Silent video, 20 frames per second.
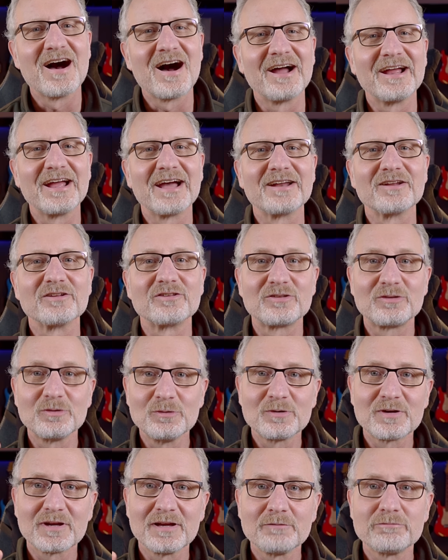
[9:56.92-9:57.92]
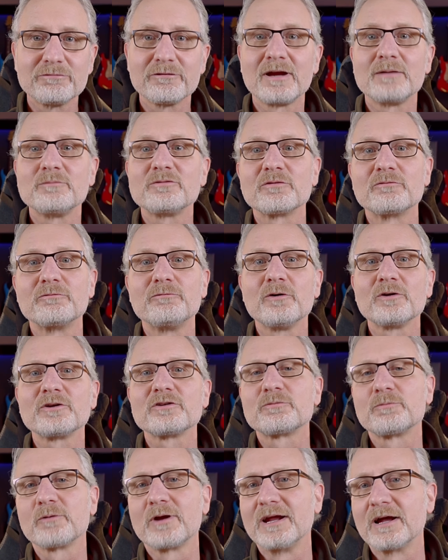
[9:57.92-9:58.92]
I added 2 keyframes for the
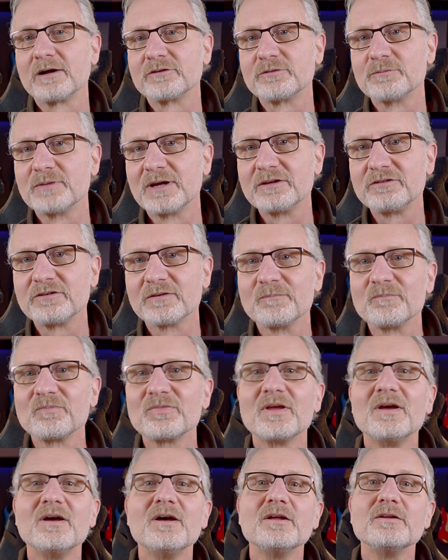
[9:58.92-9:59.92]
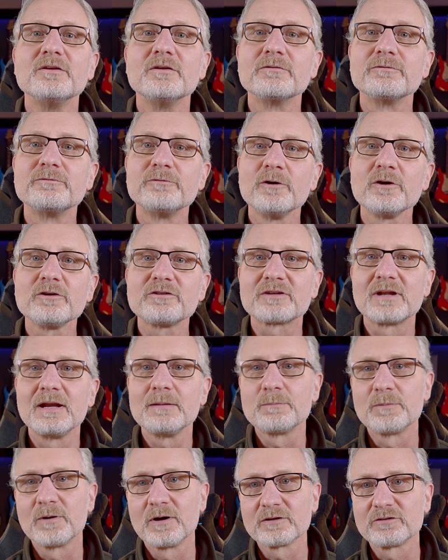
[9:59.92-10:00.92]
spray automation. The first
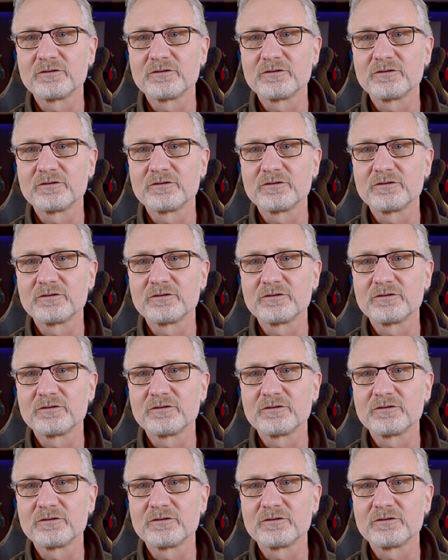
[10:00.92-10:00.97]
clip part